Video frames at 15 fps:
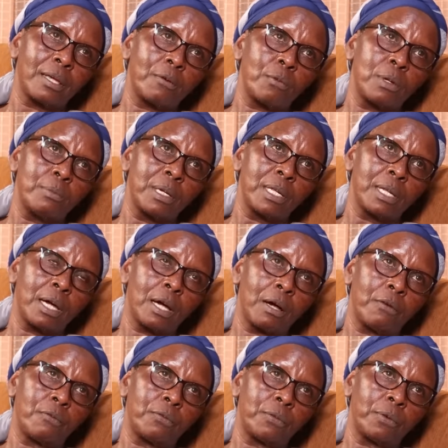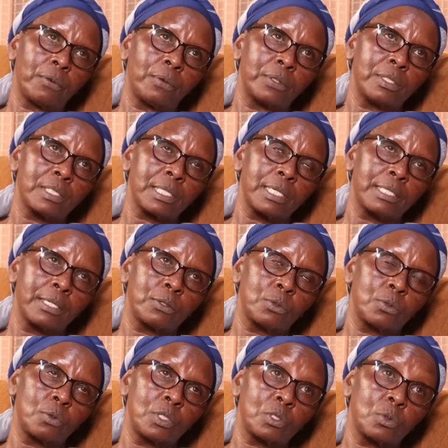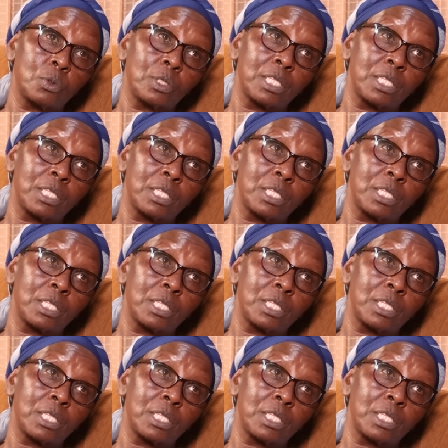women have decided to do is to